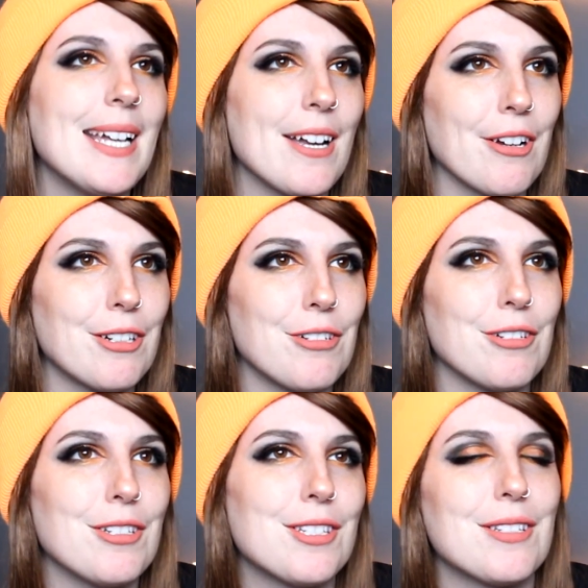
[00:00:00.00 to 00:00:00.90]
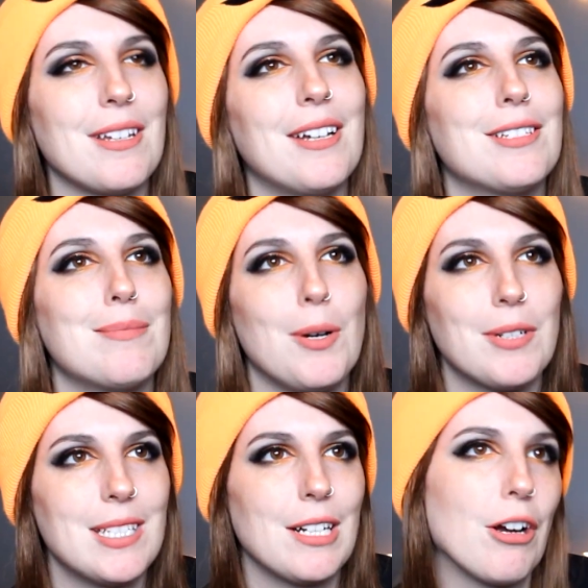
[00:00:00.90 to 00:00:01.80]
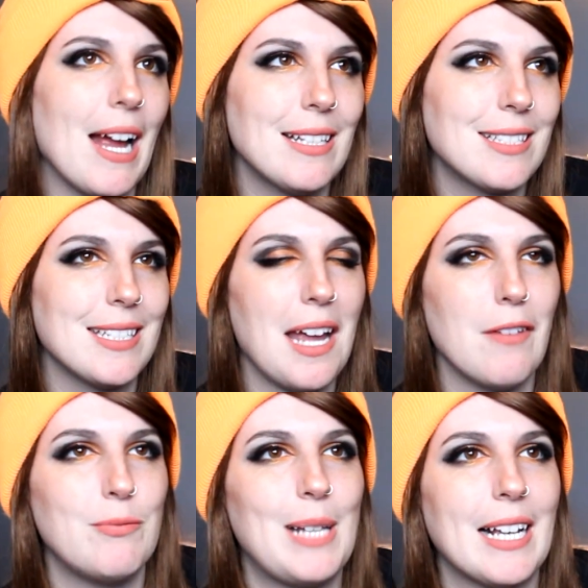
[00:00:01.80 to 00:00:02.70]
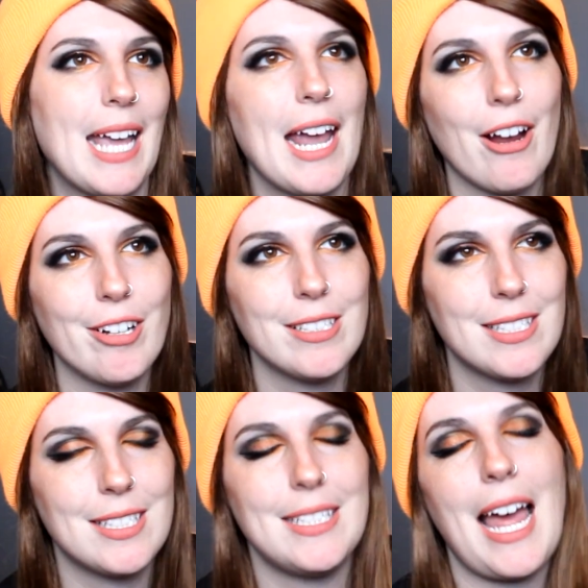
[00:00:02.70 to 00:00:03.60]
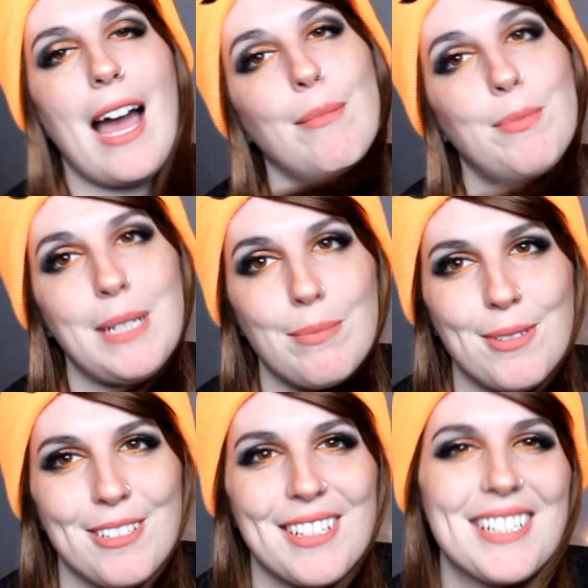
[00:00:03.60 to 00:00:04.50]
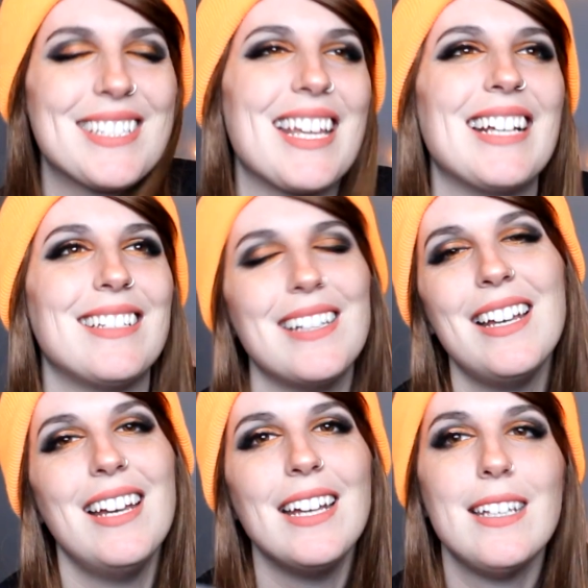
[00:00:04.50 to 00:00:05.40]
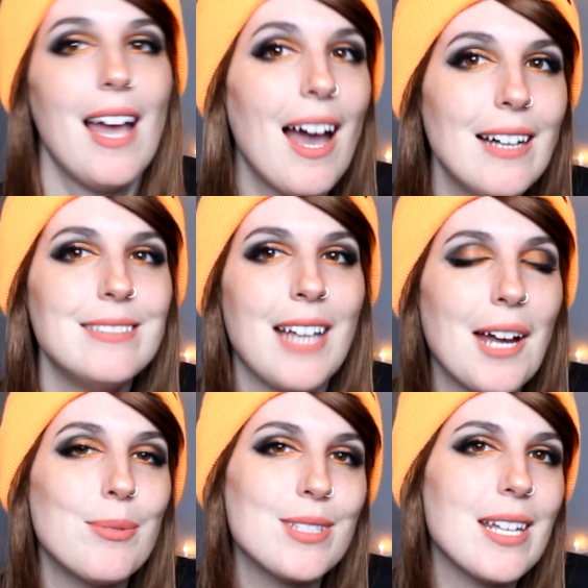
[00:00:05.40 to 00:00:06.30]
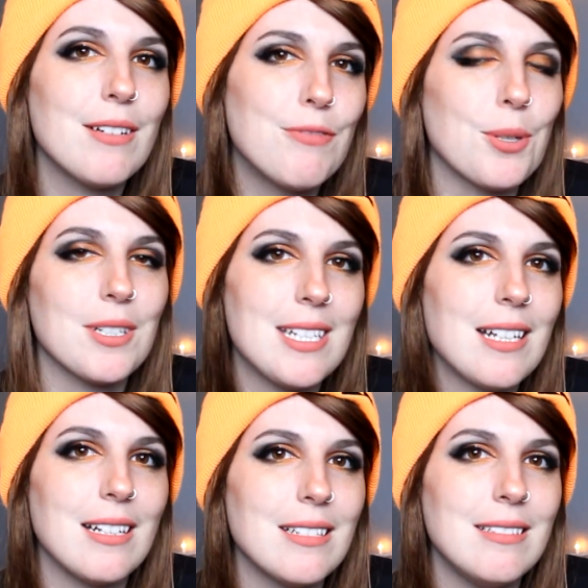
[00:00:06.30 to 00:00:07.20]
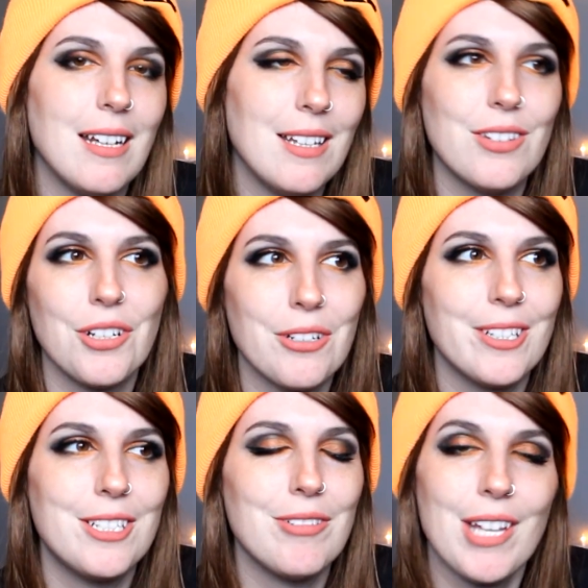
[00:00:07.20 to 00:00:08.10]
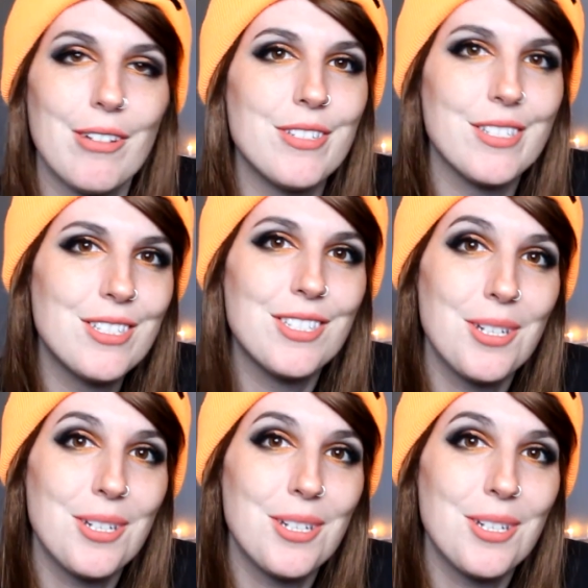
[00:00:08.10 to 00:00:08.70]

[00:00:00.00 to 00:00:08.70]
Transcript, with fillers: characters uh, smoke cigarettes and have black hair and stab people. And it's like, yeah, I was like 14 in the early 2000s